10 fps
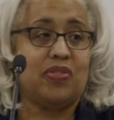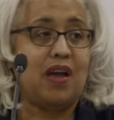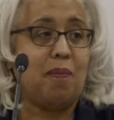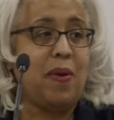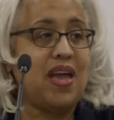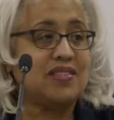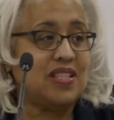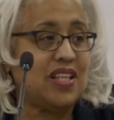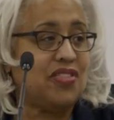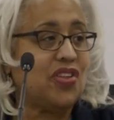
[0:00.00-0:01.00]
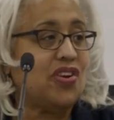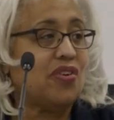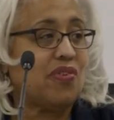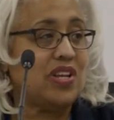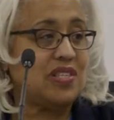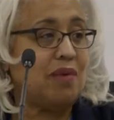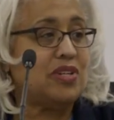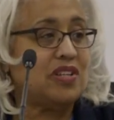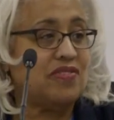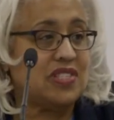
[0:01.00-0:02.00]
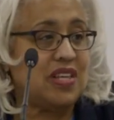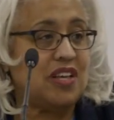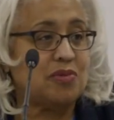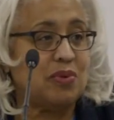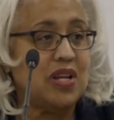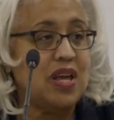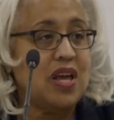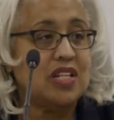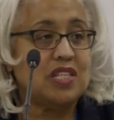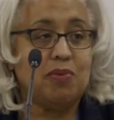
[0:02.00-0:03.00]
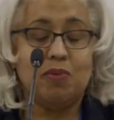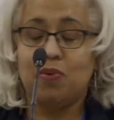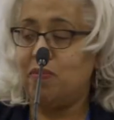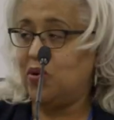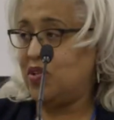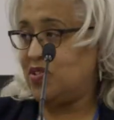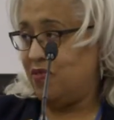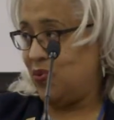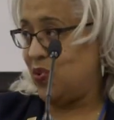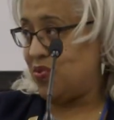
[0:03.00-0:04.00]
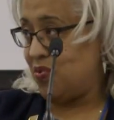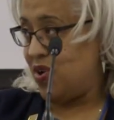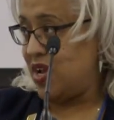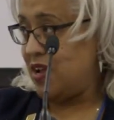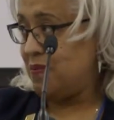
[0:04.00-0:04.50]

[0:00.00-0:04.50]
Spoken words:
they are passing that third grade summative assessment to be promoted to fourth grade.